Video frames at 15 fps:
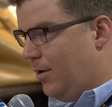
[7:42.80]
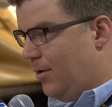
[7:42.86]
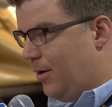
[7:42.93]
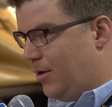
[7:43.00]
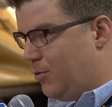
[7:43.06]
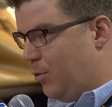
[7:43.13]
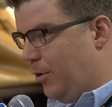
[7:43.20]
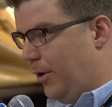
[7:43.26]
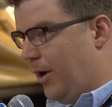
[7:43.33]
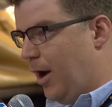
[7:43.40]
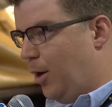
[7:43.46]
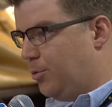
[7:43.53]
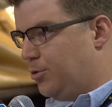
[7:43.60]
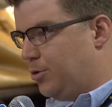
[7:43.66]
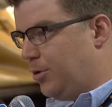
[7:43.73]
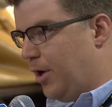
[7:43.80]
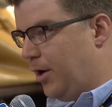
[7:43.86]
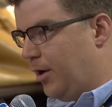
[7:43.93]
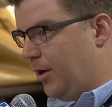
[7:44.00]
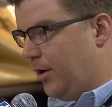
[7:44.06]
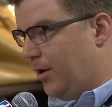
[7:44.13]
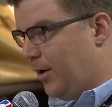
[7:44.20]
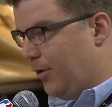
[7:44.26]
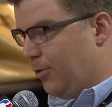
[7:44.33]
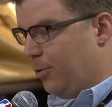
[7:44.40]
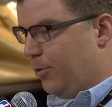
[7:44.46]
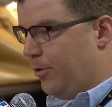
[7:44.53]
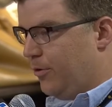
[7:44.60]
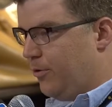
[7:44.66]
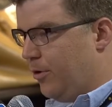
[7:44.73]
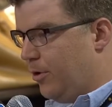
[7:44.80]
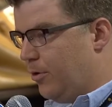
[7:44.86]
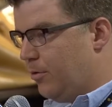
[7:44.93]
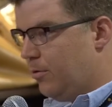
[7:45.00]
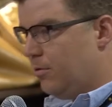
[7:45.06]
that's really helped you kind of get through this year?